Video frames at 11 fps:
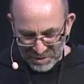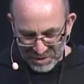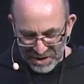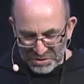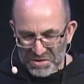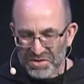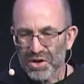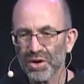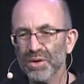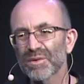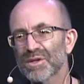At the
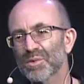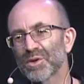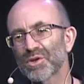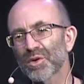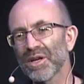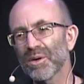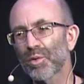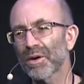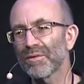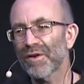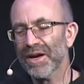start of this retreat, we're
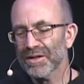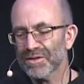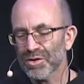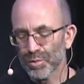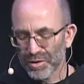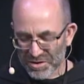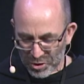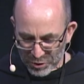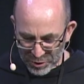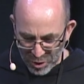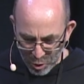invited to
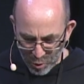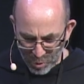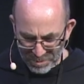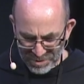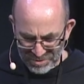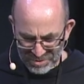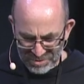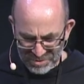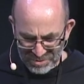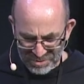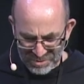return home,
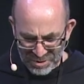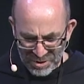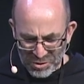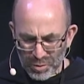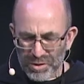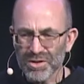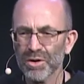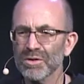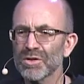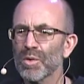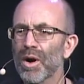to
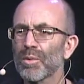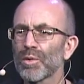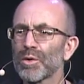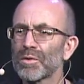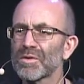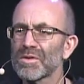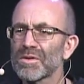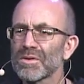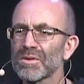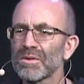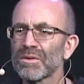return to our
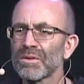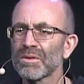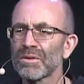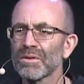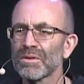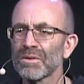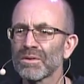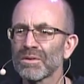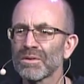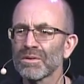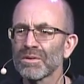roots,
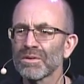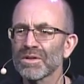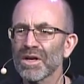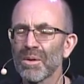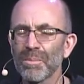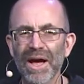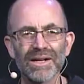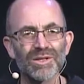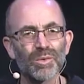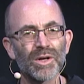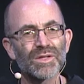to come back
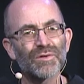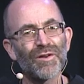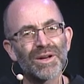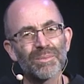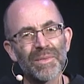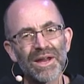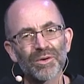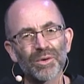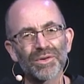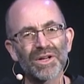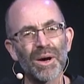to what's
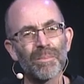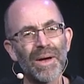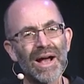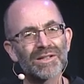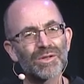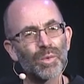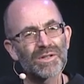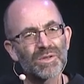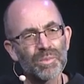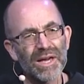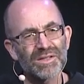fundamental, to come back to what's
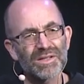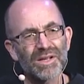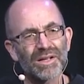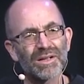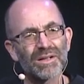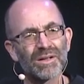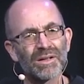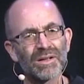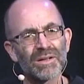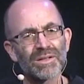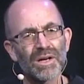basic,
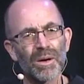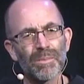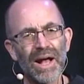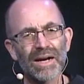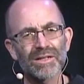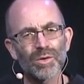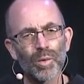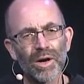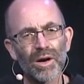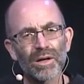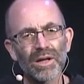to come back to
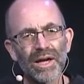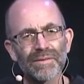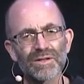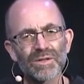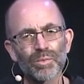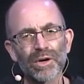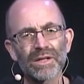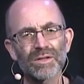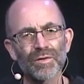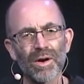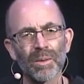where our life
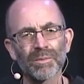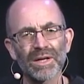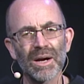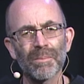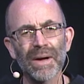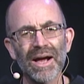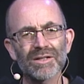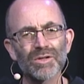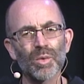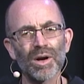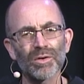springs from, to come back
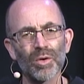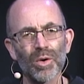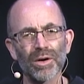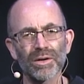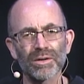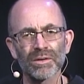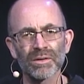to our Lord,